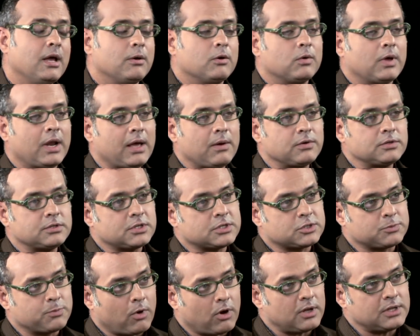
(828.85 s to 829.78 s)
When I was a
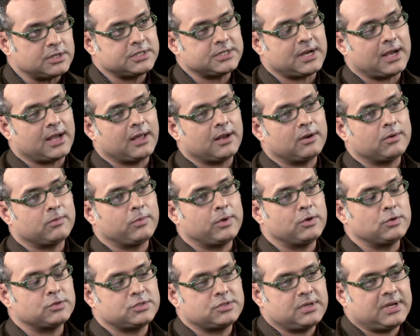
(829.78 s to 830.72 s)
small child, we
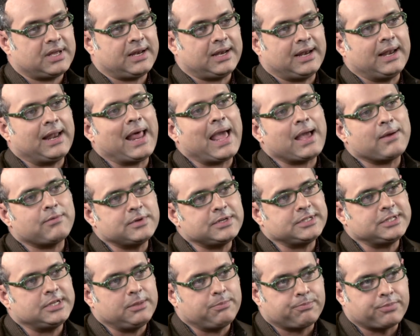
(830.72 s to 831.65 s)
used to get
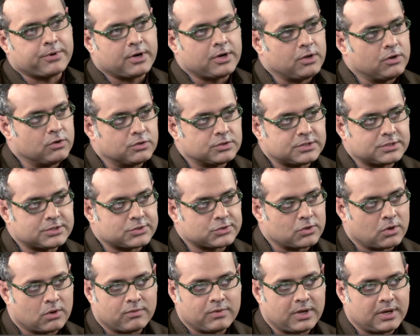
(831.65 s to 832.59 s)
lavishly produced
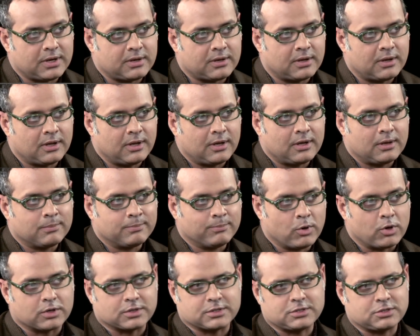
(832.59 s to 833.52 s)
Soviet
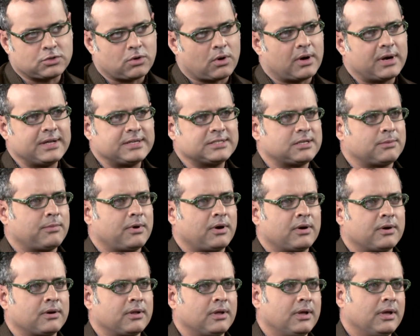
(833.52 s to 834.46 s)
books, stories
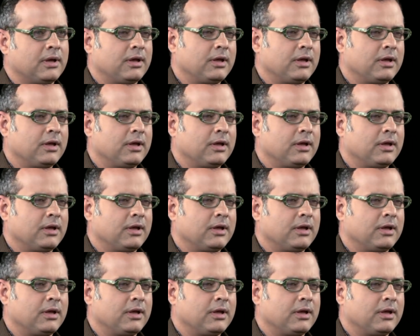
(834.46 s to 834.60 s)
about,